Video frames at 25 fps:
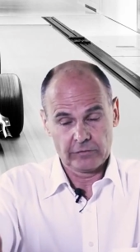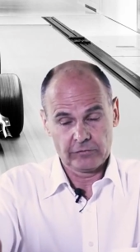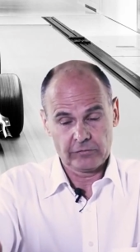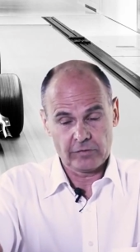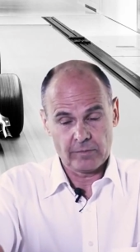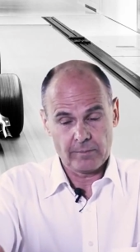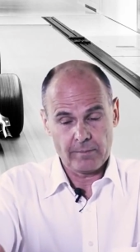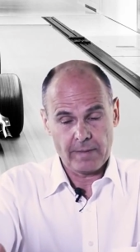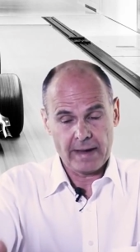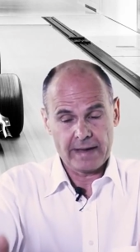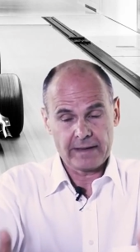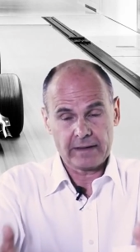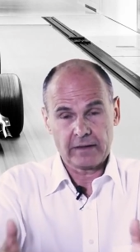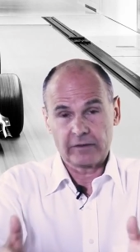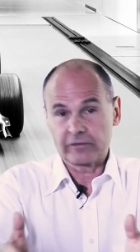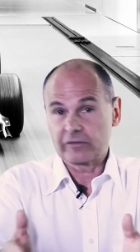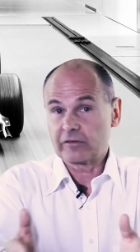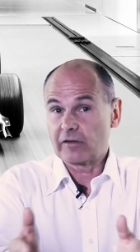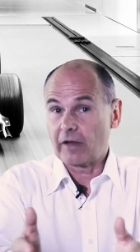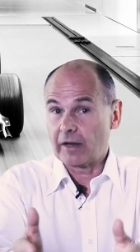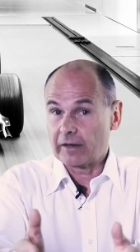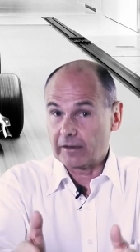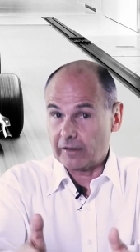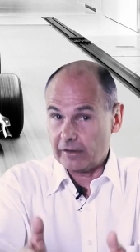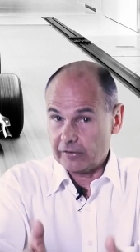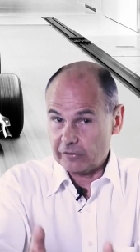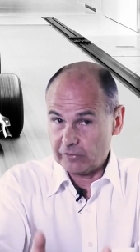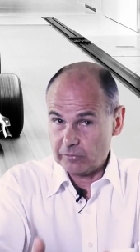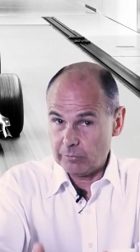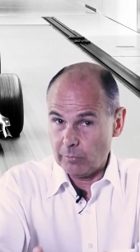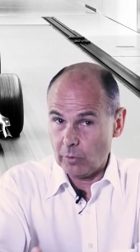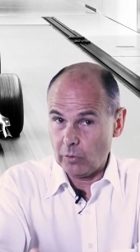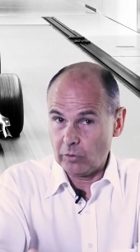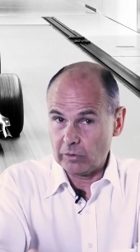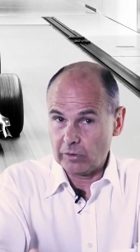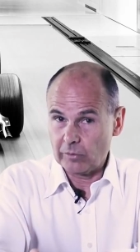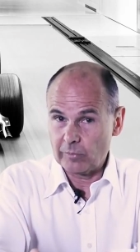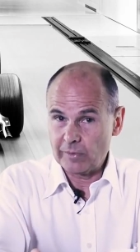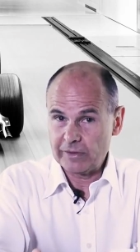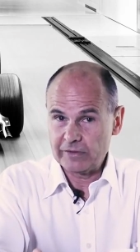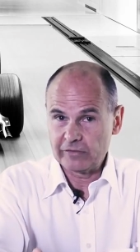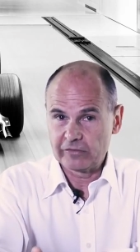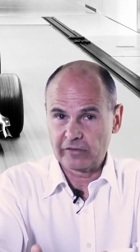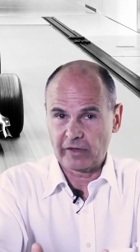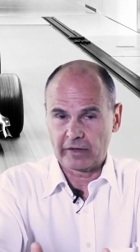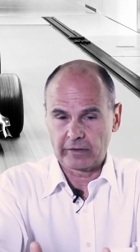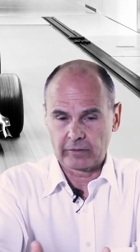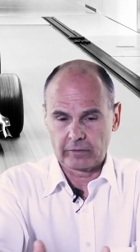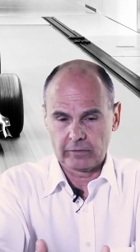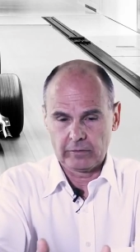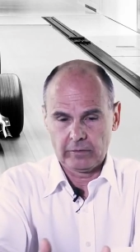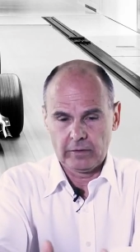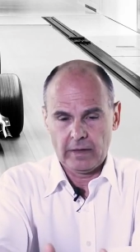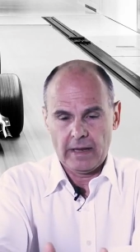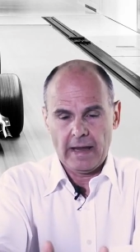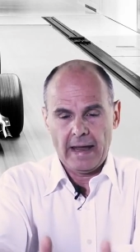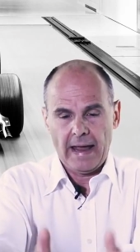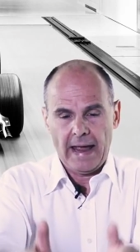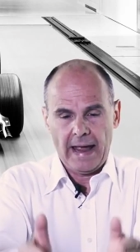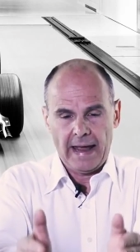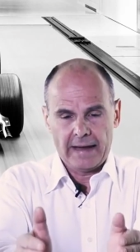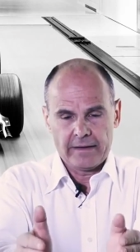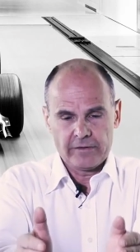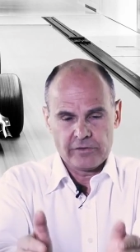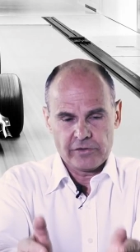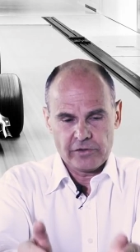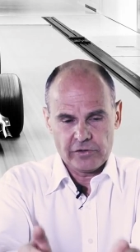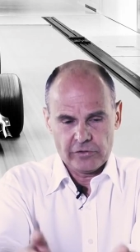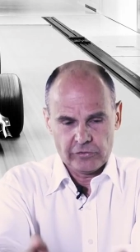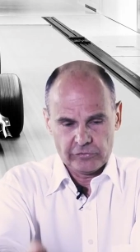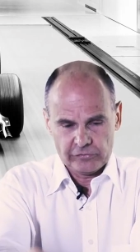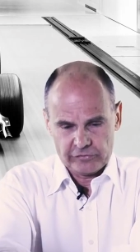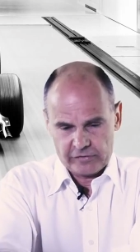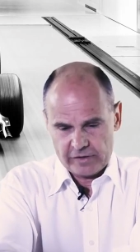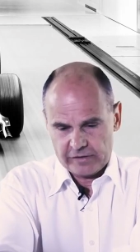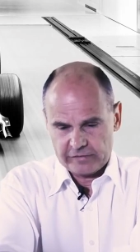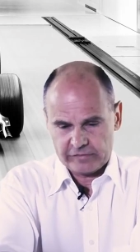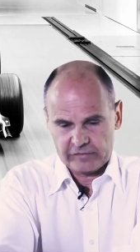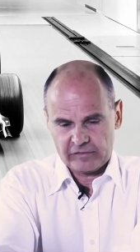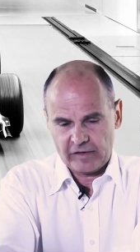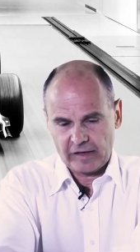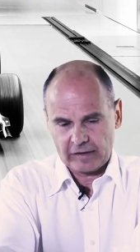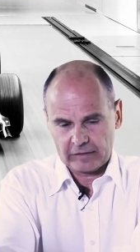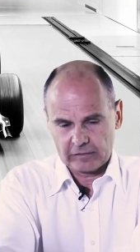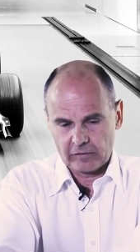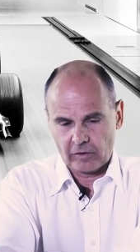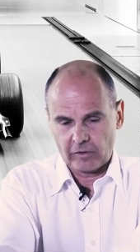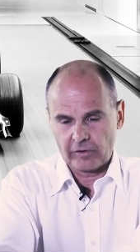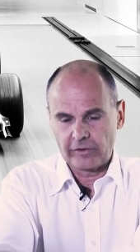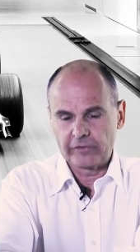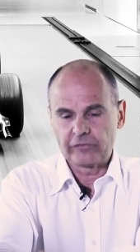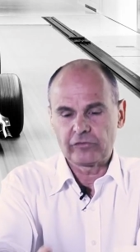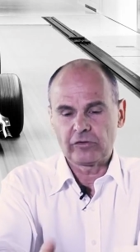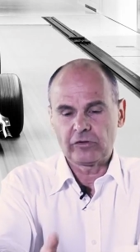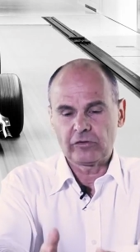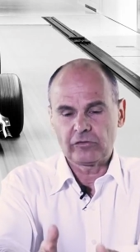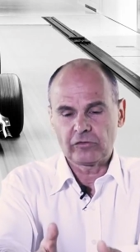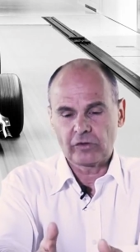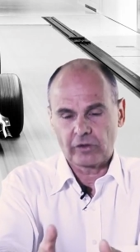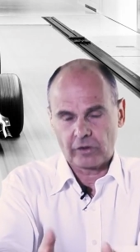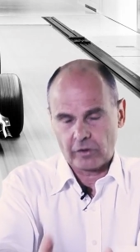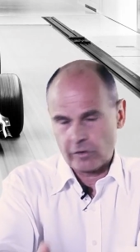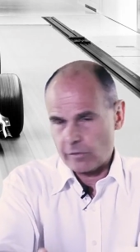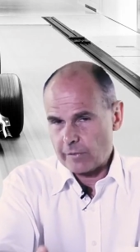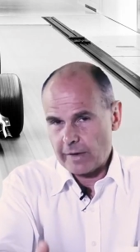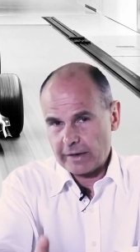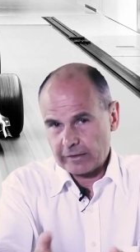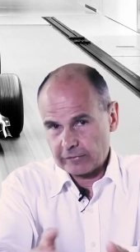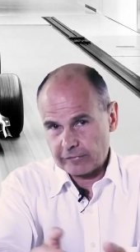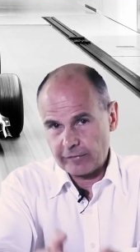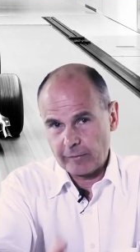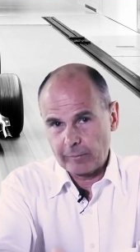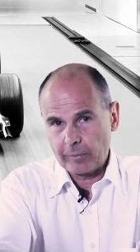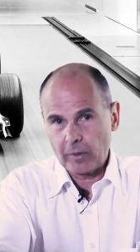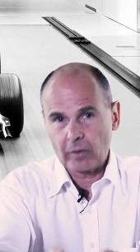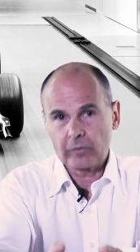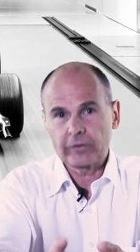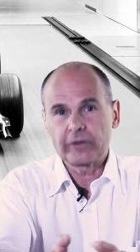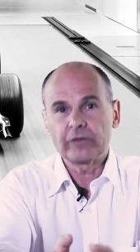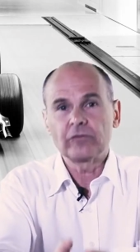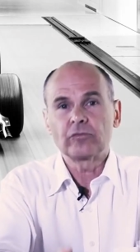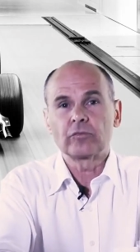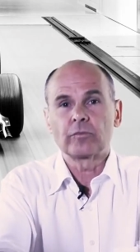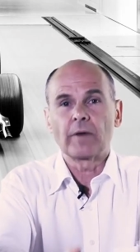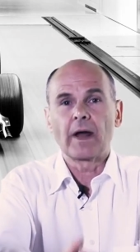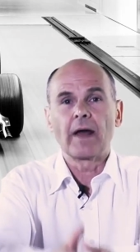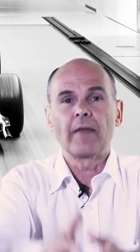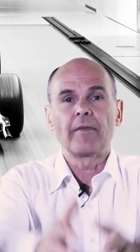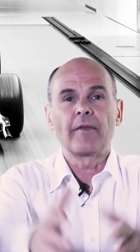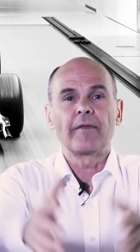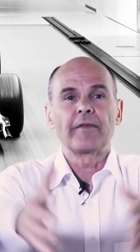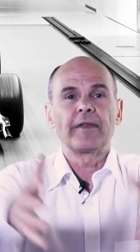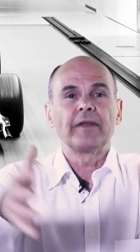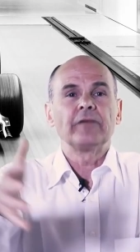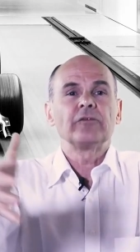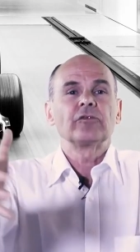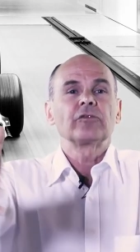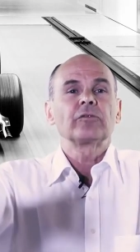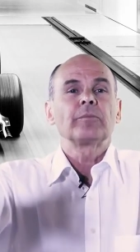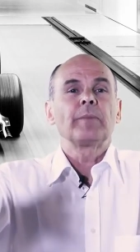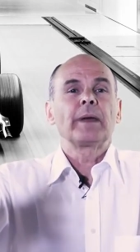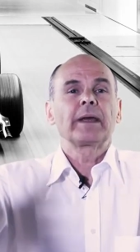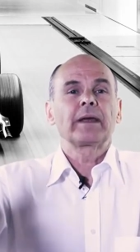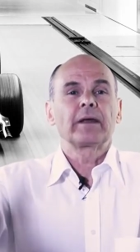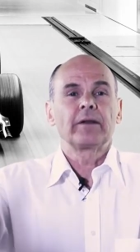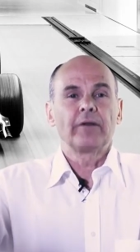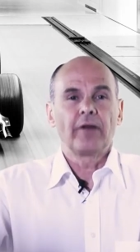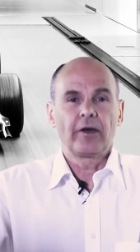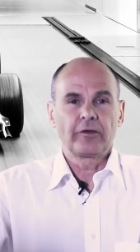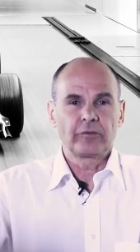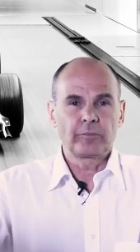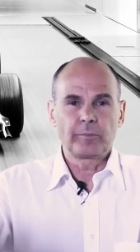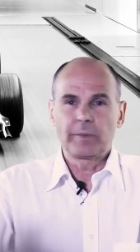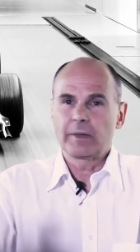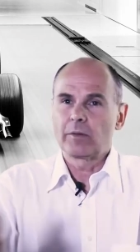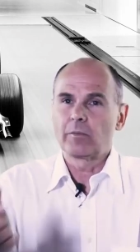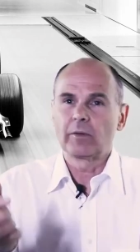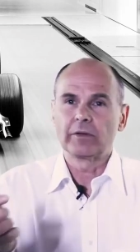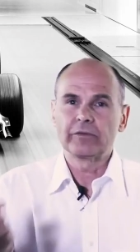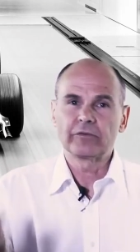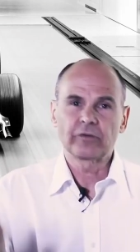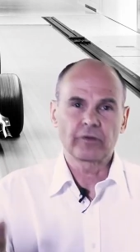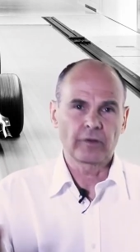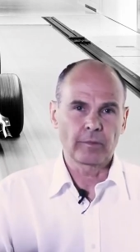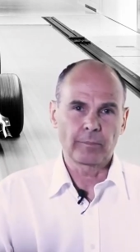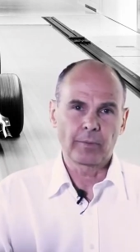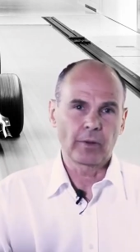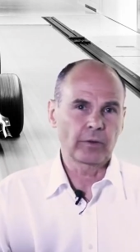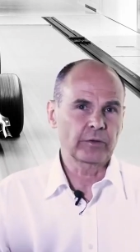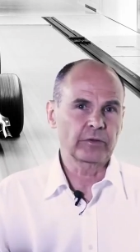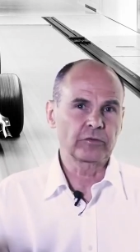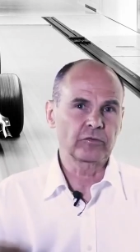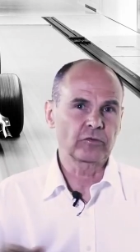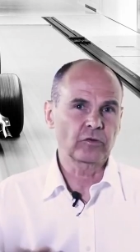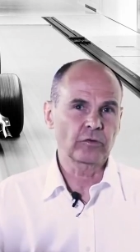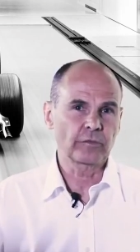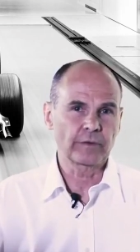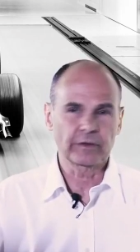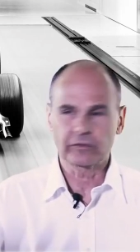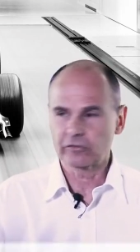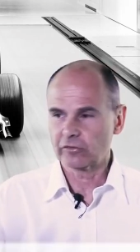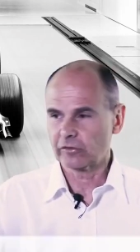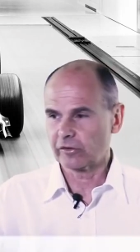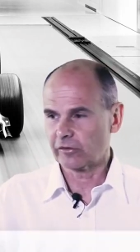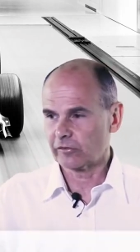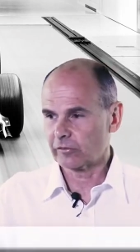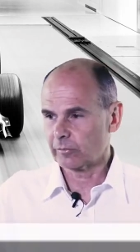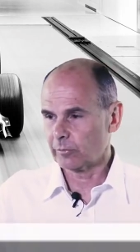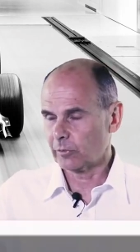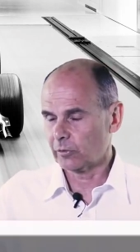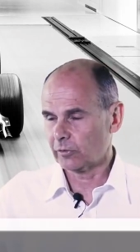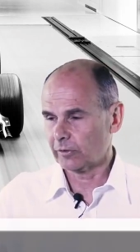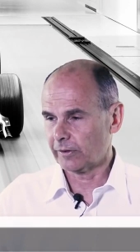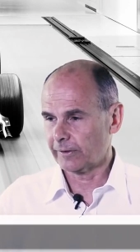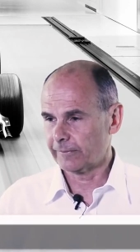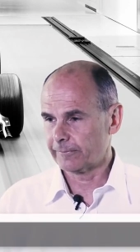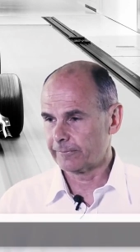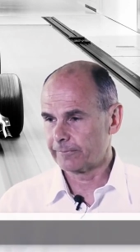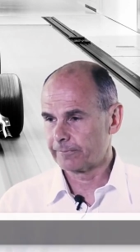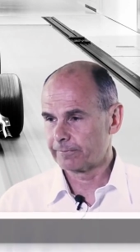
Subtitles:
to make a slightly smaller wind tunnel and use this technology to correct for blockage rather than just make a nice big one so the blockage correction is smaller.